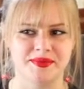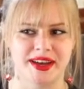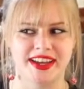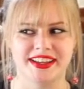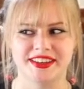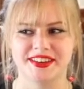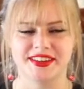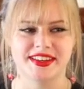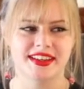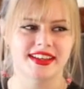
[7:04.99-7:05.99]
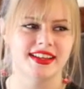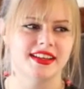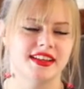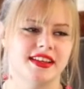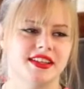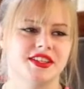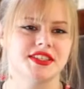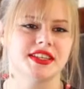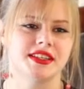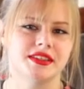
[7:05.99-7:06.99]
by you, and just
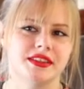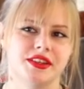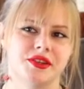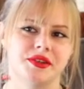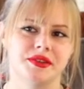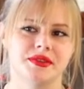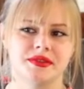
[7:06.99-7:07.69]
like little